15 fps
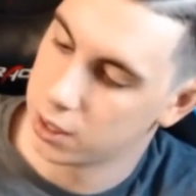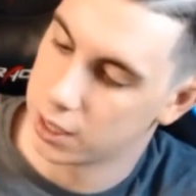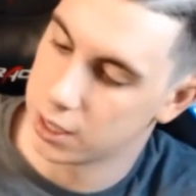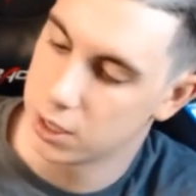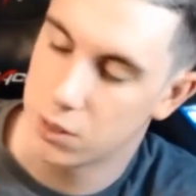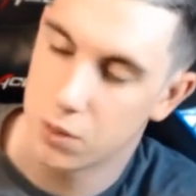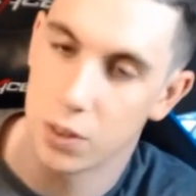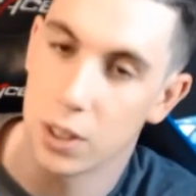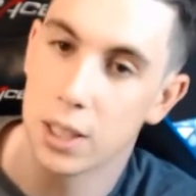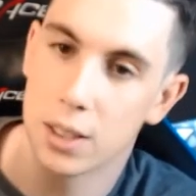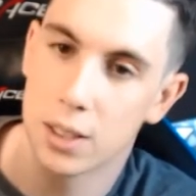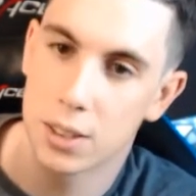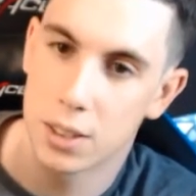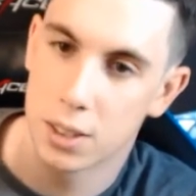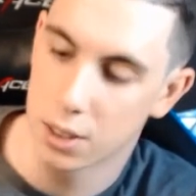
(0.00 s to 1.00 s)
his
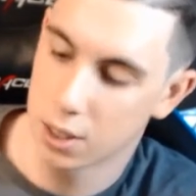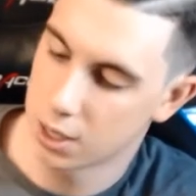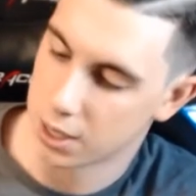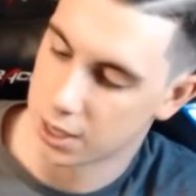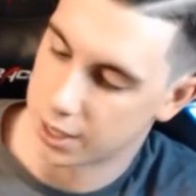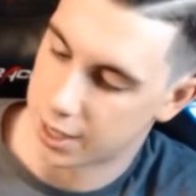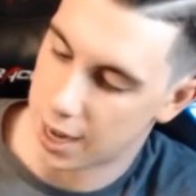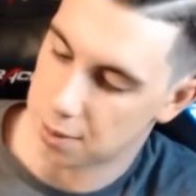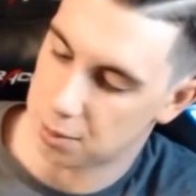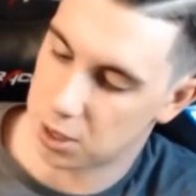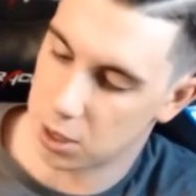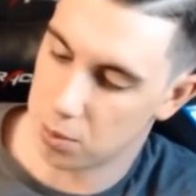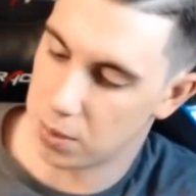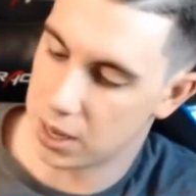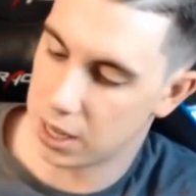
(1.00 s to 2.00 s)
fist,
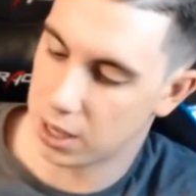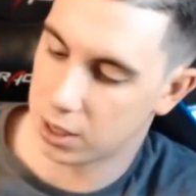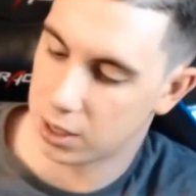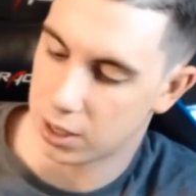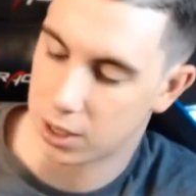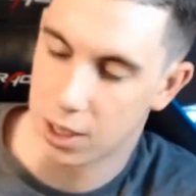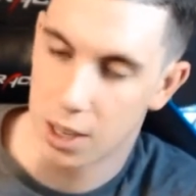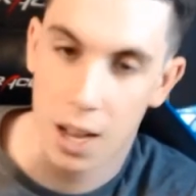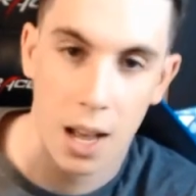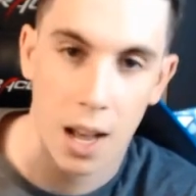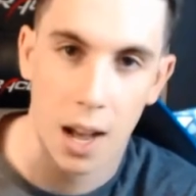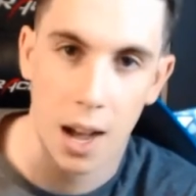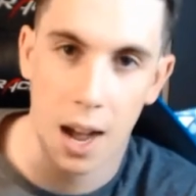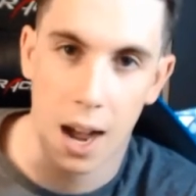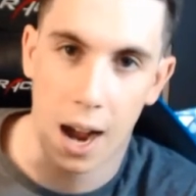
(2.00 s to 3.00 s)
Captain America,
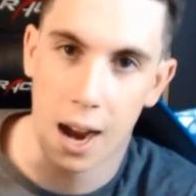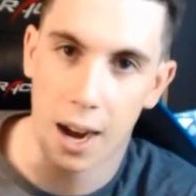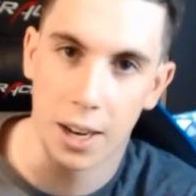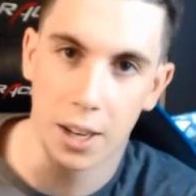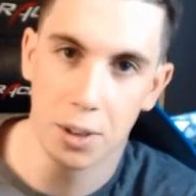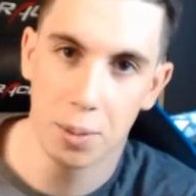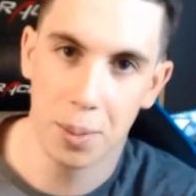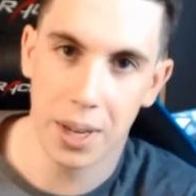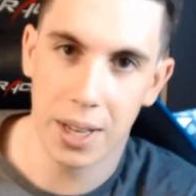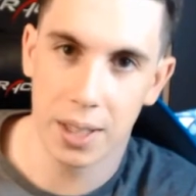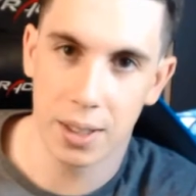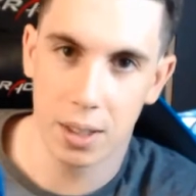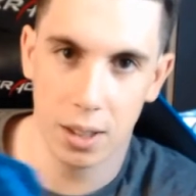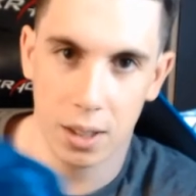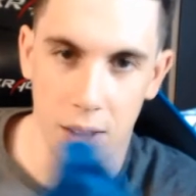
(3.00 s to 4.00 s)
Iron
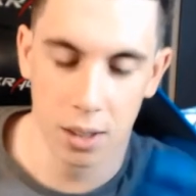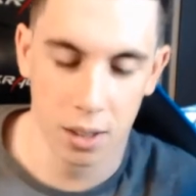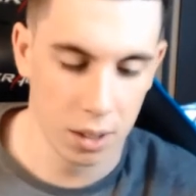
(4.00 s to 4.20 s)
Man,